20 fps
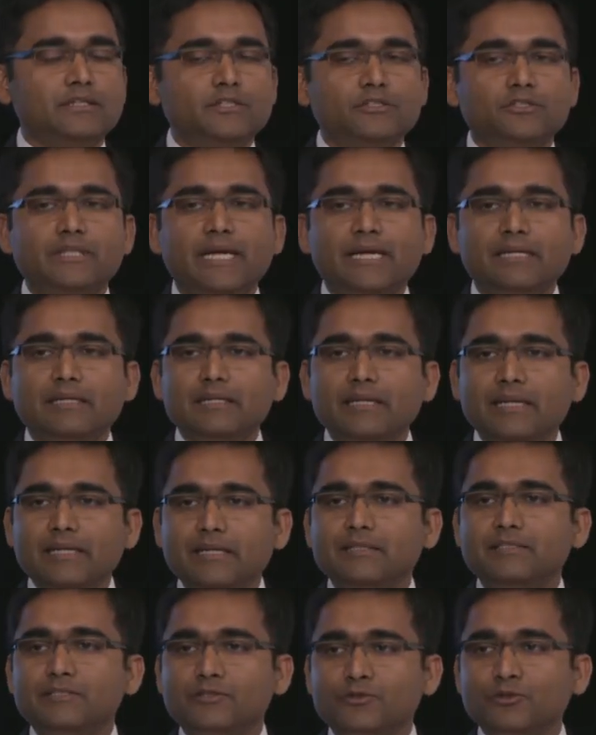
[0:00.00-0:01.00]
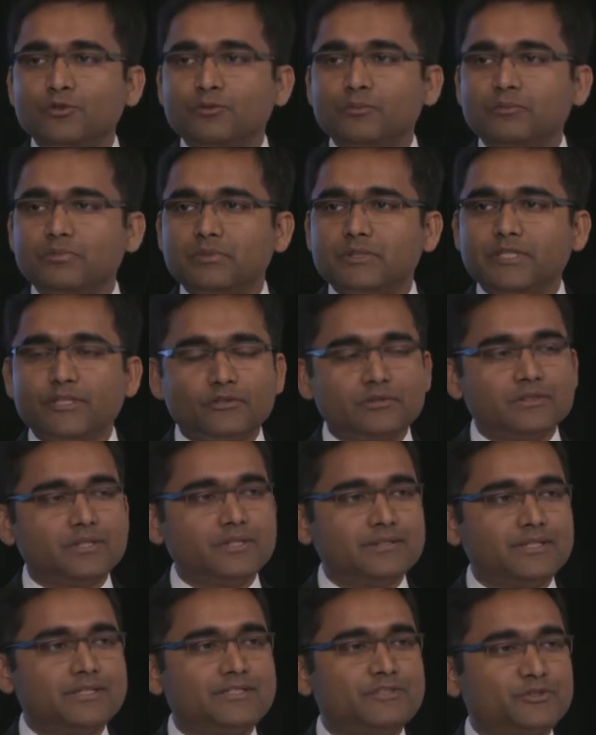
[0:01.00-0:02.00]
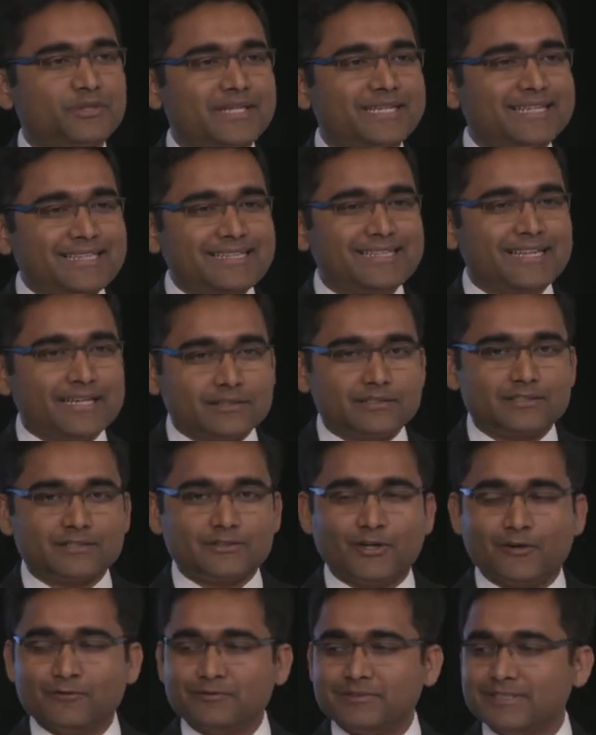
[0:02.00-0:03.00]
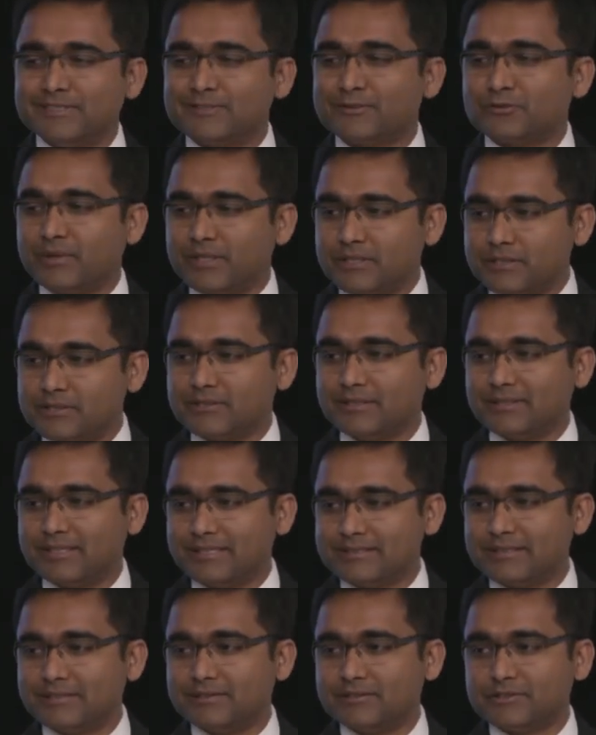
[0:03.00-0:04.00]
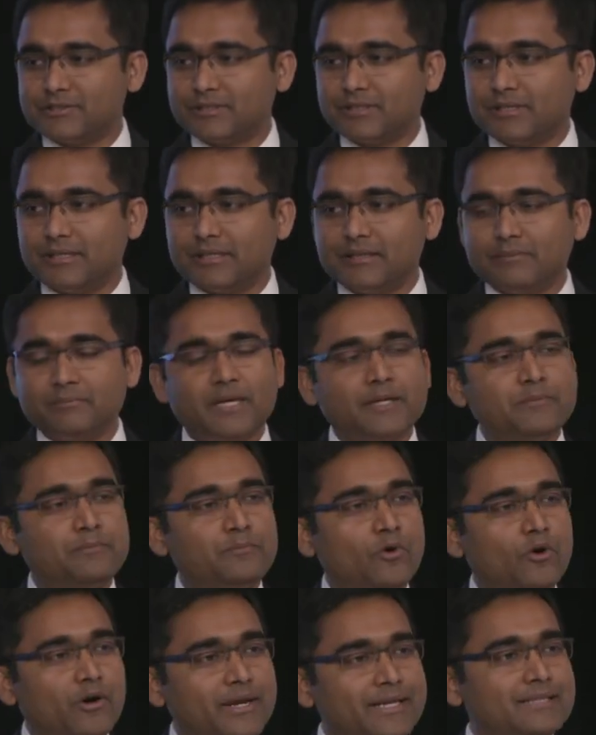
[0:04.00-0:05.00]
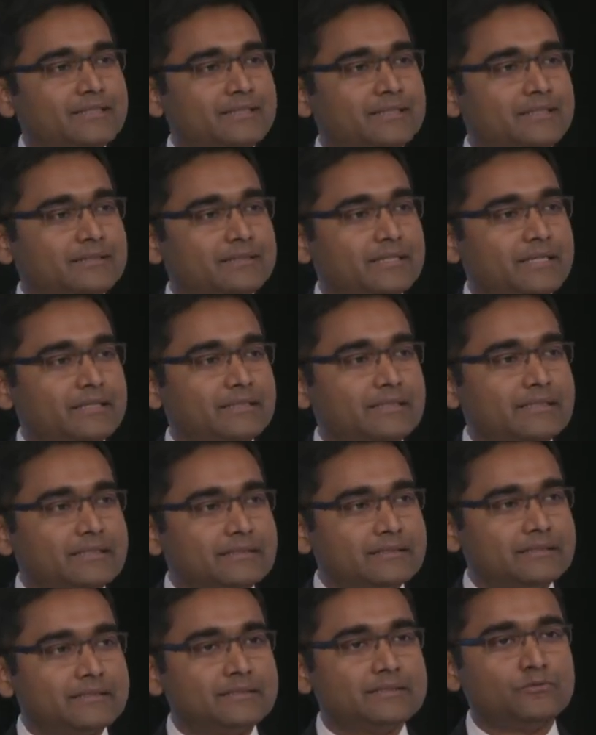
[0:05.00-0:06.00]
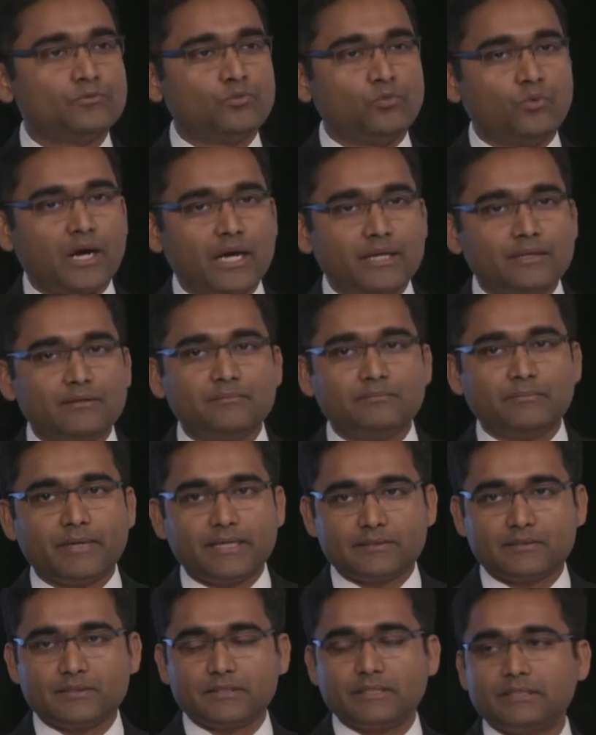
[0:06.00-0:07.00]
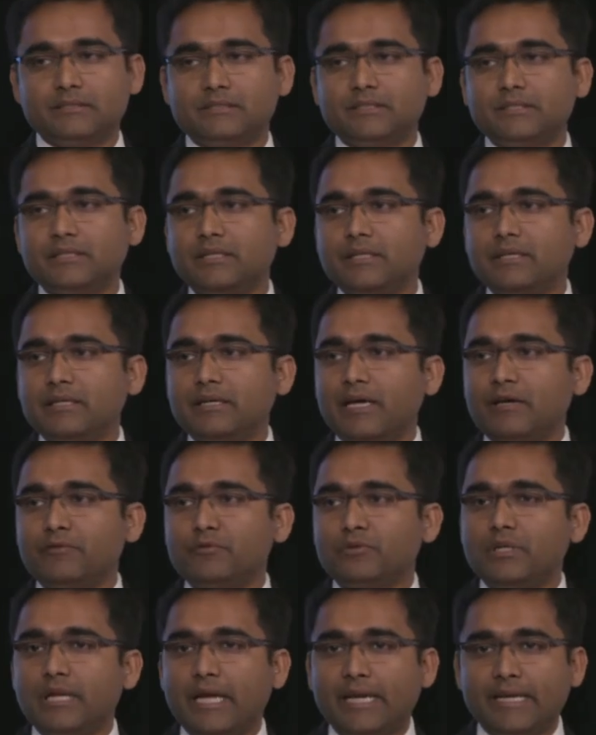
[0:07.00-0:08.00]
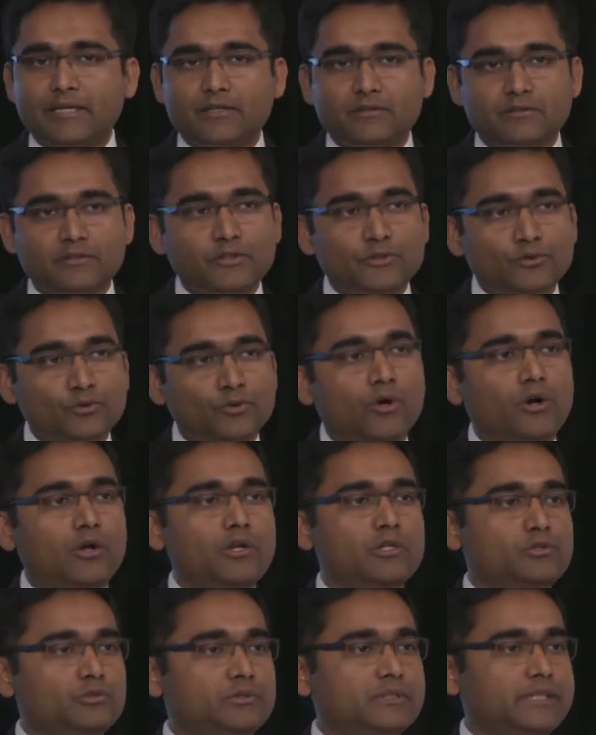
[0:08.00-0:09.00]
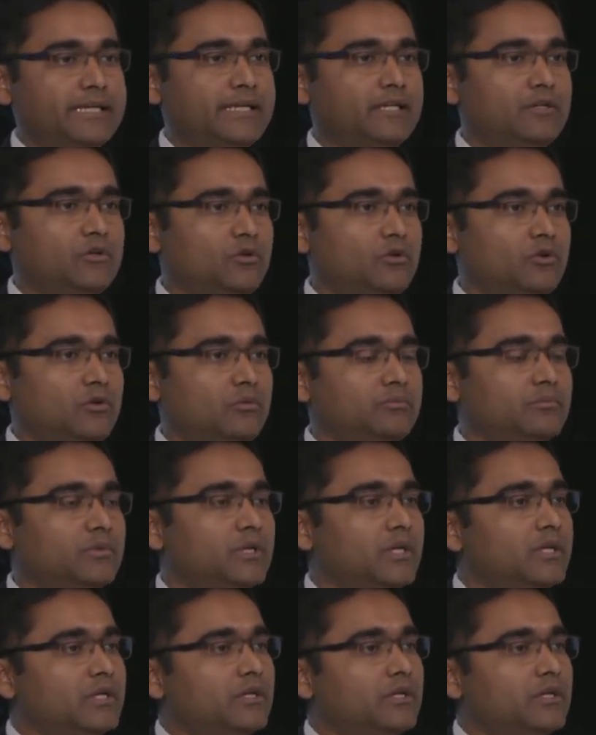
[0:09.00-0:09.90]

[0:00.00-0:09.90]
So that links to the trickiness of this question essentially. My point is, and this is one message I would like you all to take home.